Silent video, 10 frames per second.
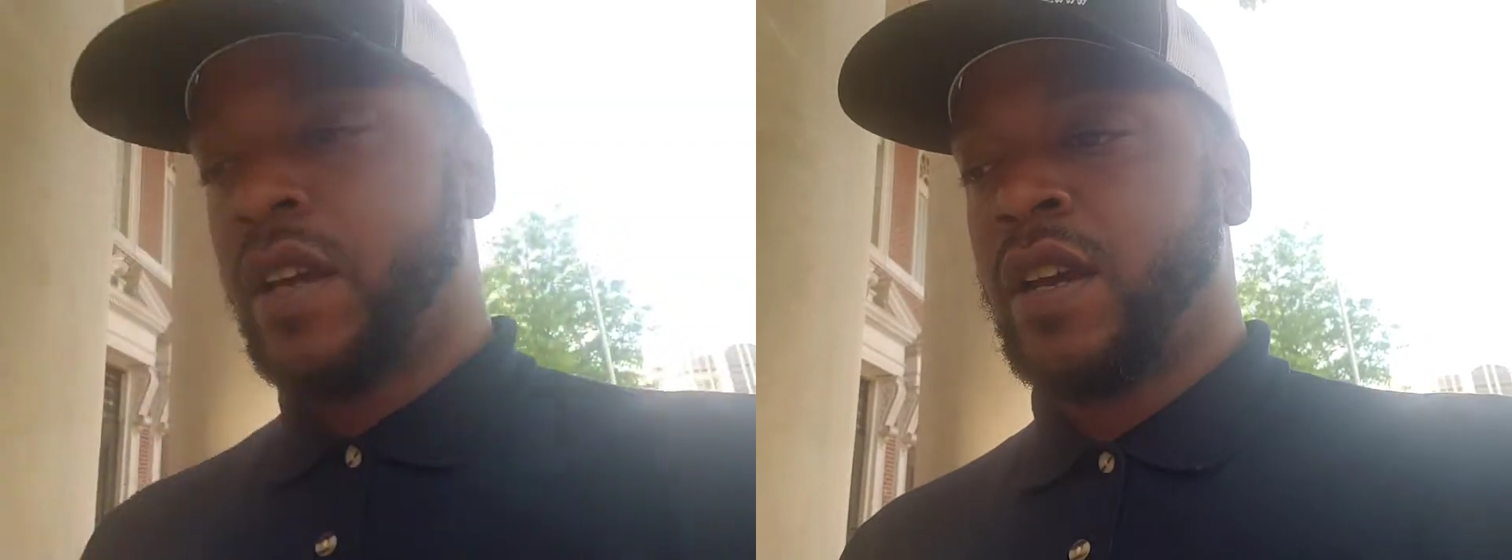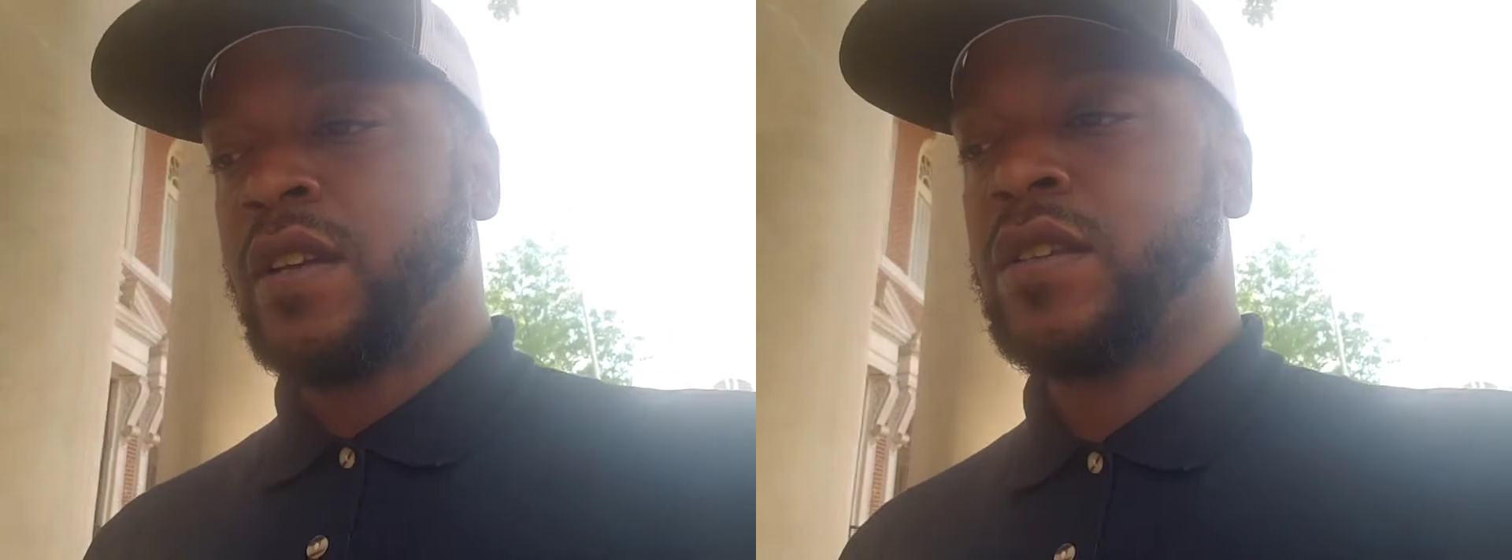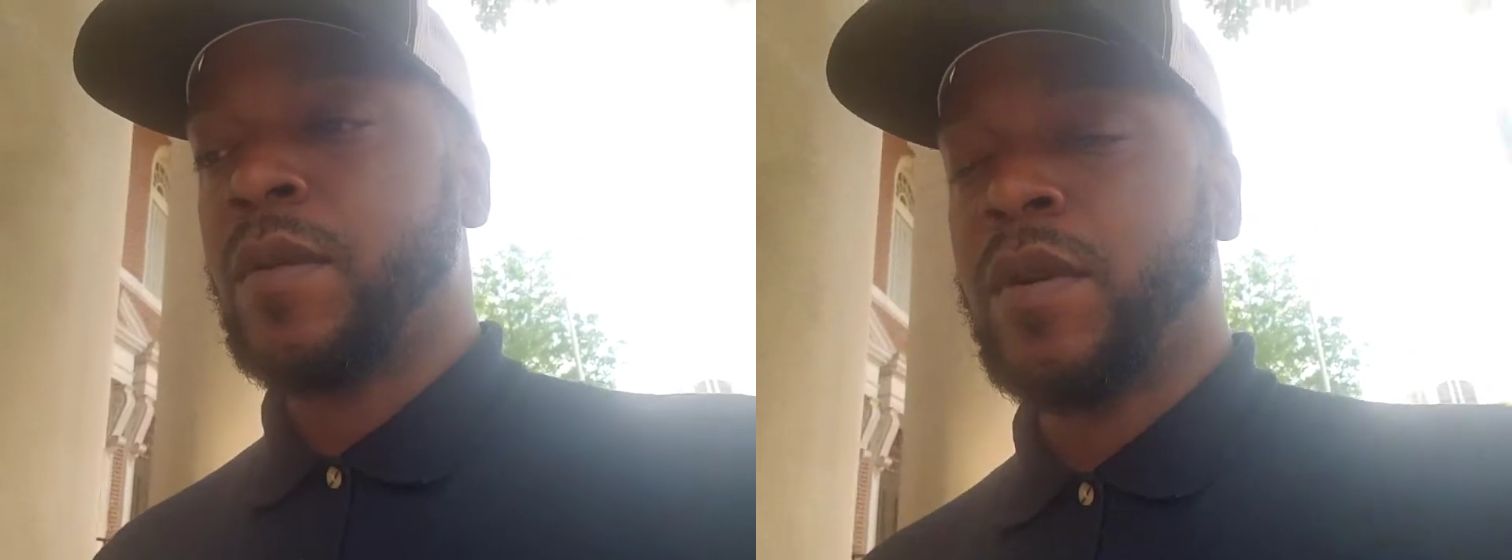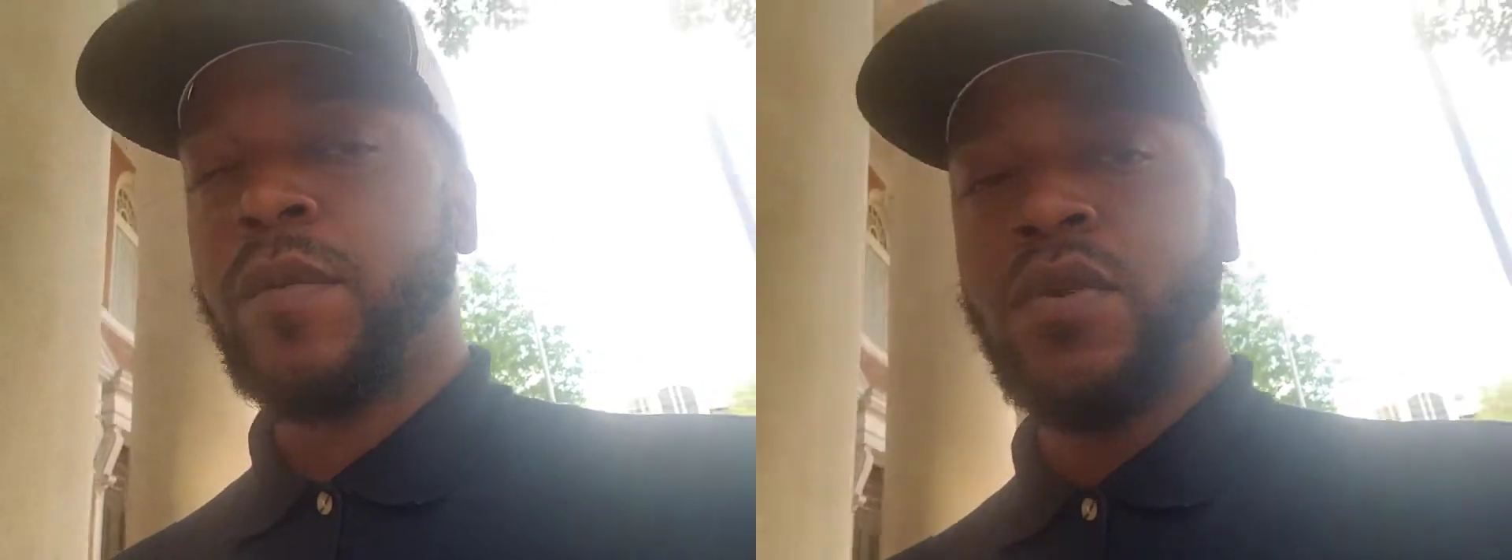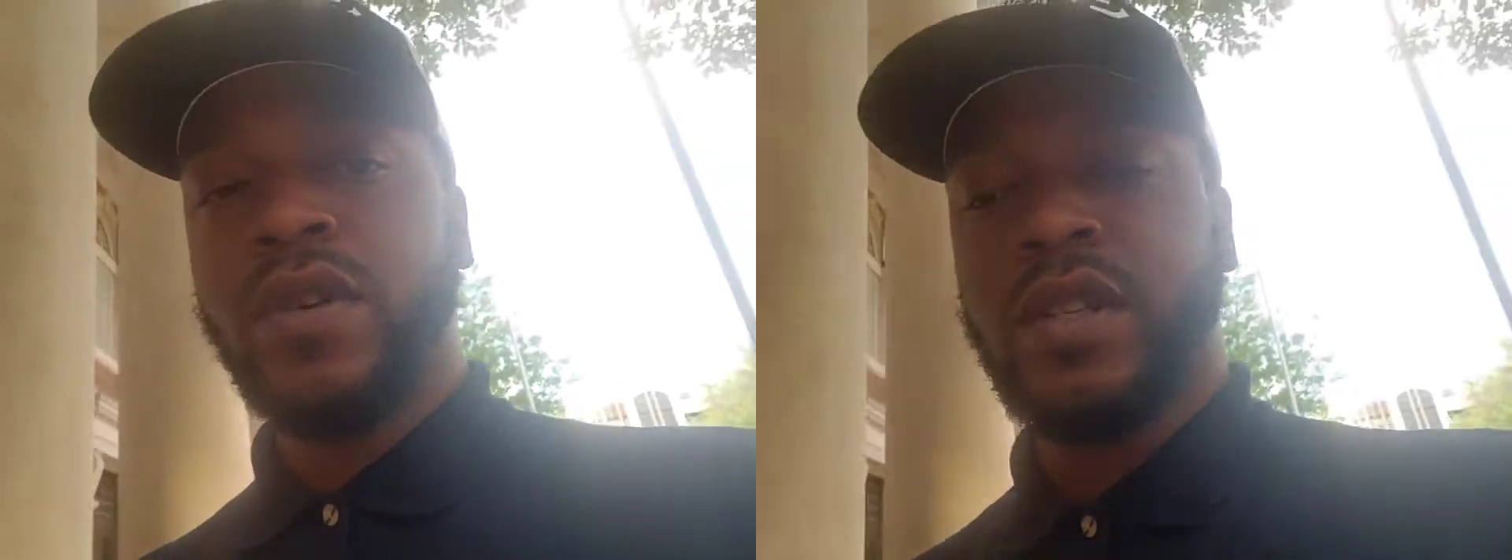and some of the
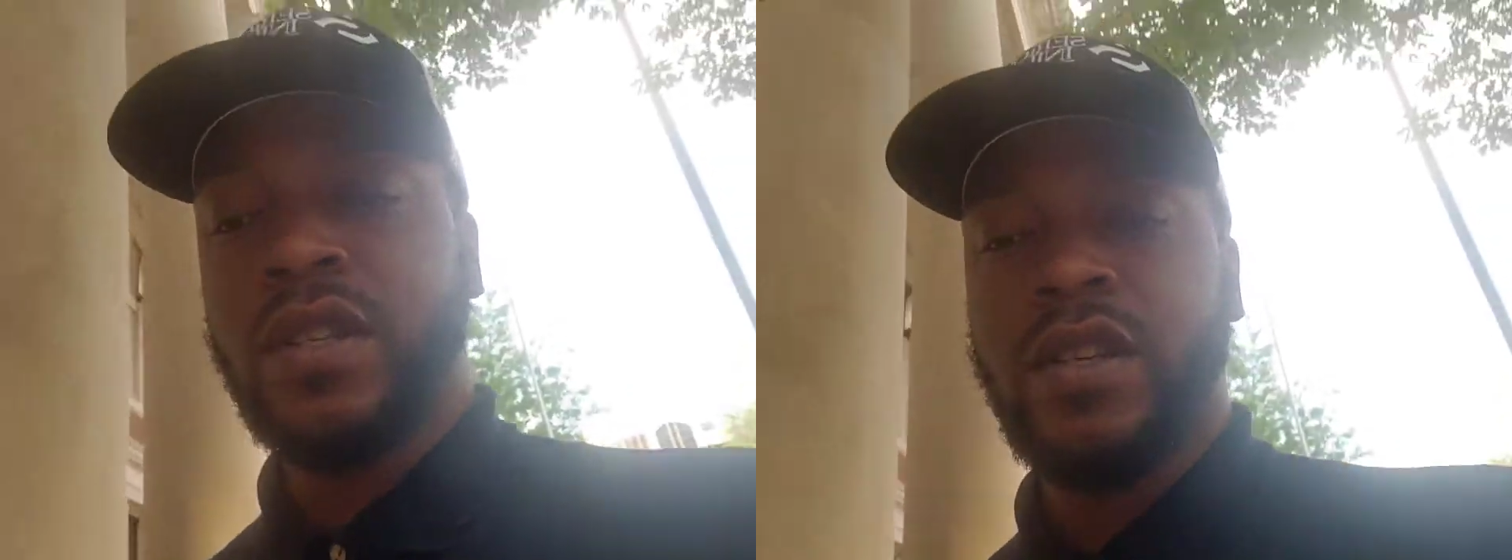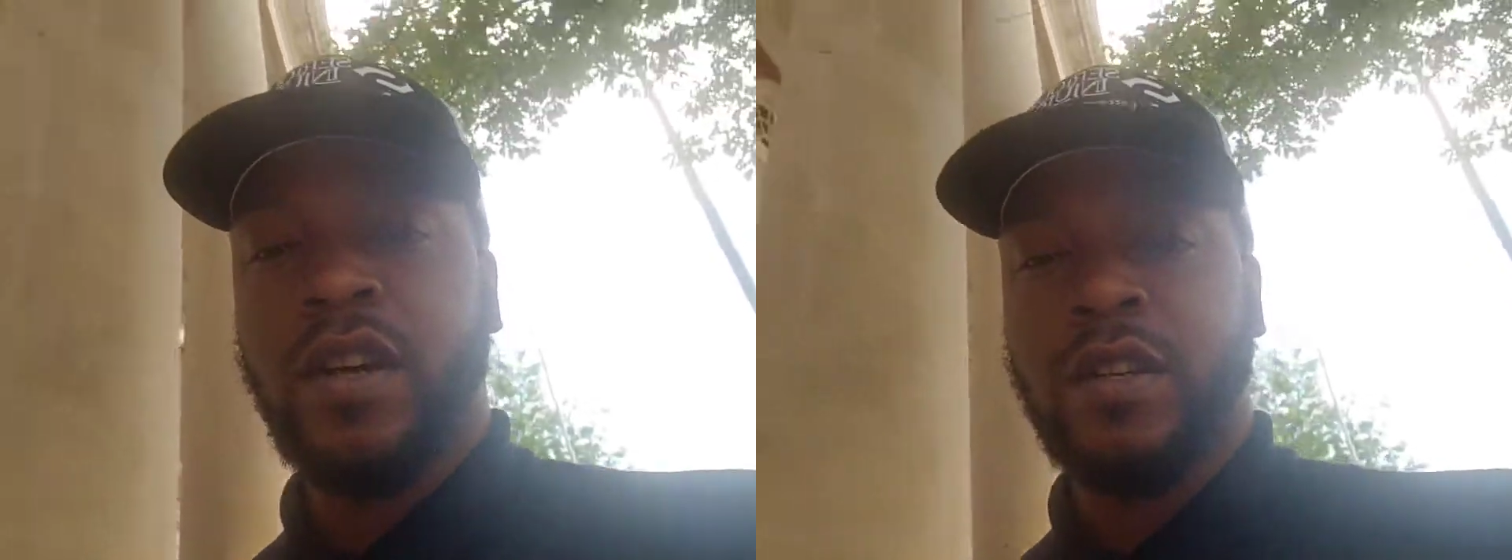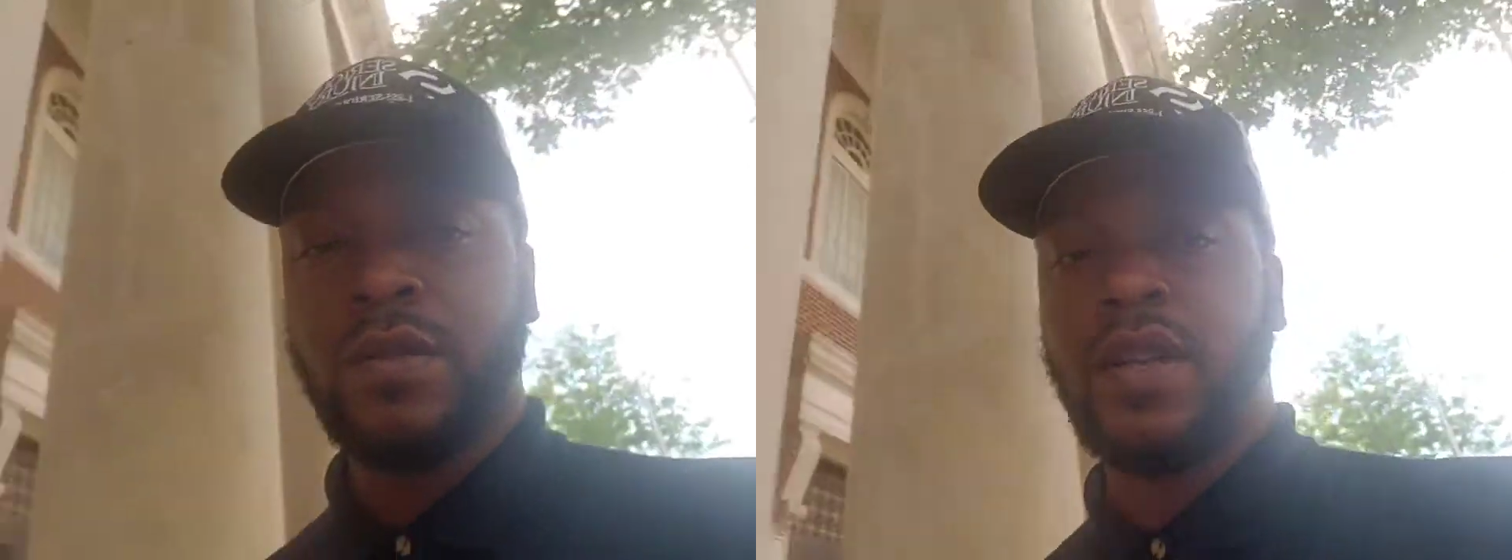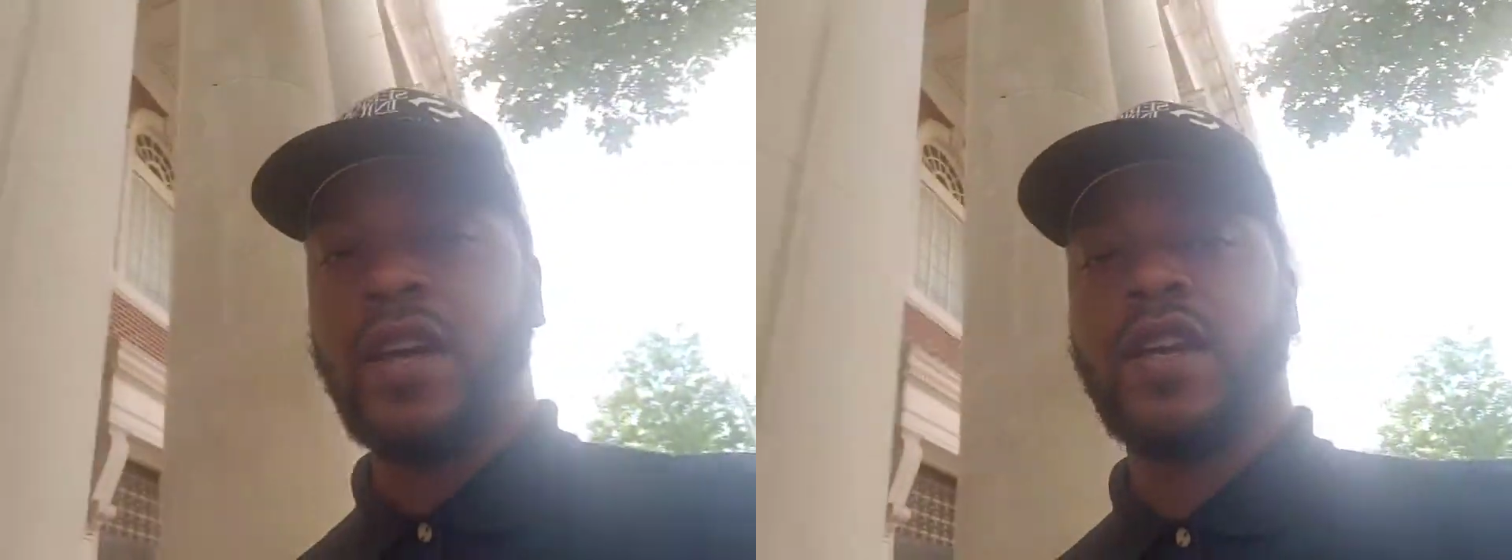board's concerns were like,